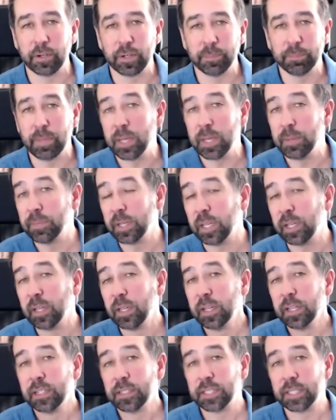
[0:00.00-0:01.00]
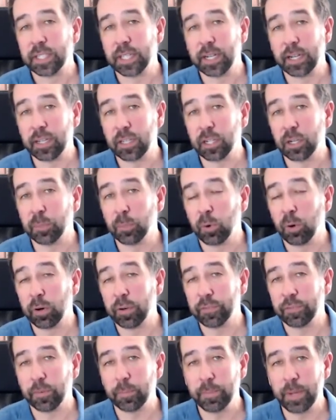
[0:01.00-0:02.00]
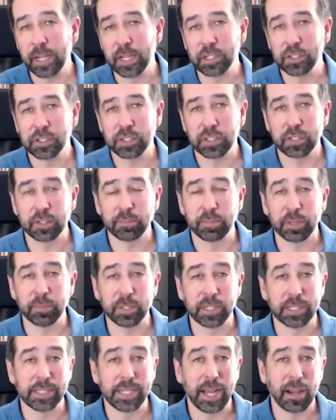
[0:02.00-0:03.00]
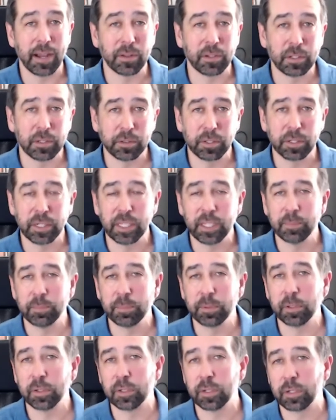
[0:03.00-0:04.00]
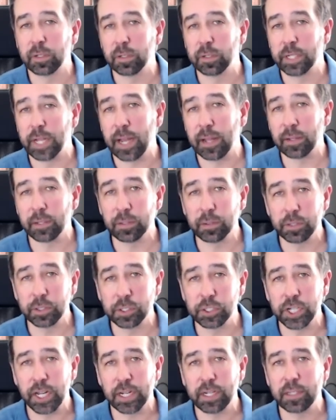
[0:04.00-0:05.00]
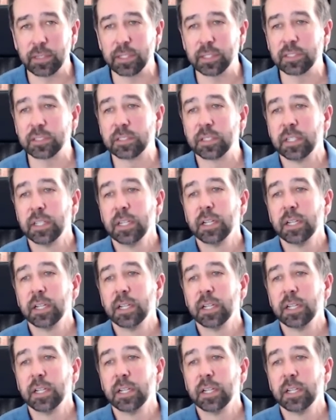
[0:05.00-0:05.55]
It may be to get a little more information, maybe to download an ebook or download a checklist.